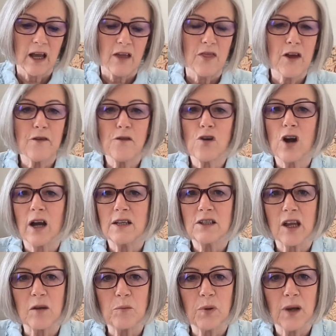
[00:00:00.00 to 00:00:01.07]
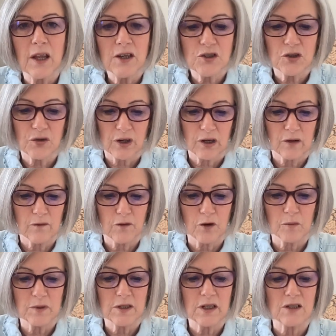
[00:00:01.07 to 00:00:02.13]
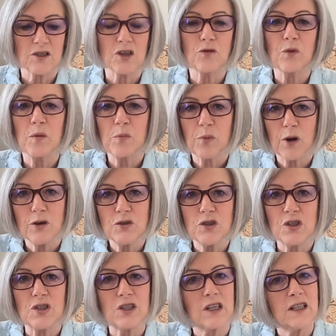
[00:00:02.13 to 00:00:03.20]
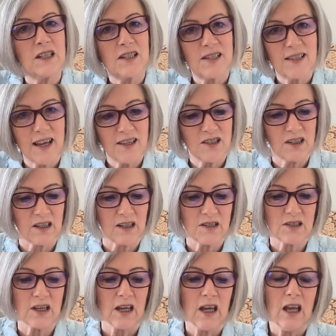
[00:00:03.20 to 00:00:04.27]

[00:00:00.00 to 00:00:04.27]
Therefore, I take pleasure in infirmities, in reproaches, in necessities,